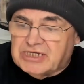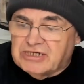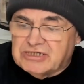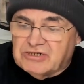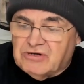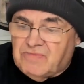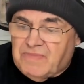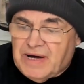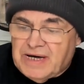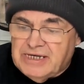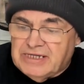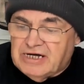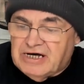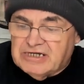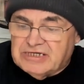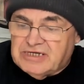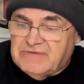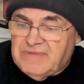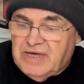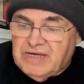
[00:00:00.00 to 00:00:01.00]
will buy that
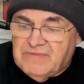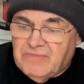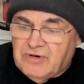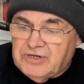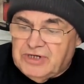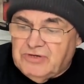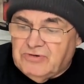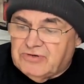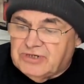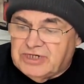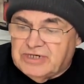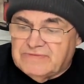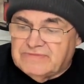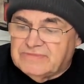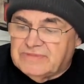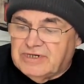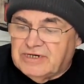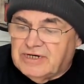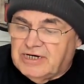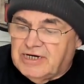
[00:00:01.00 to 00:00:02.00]
to make money on it.
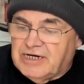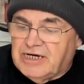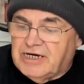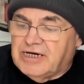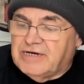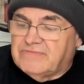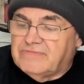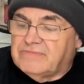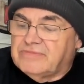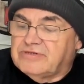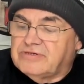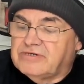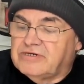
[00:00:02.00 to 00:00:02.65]
Um,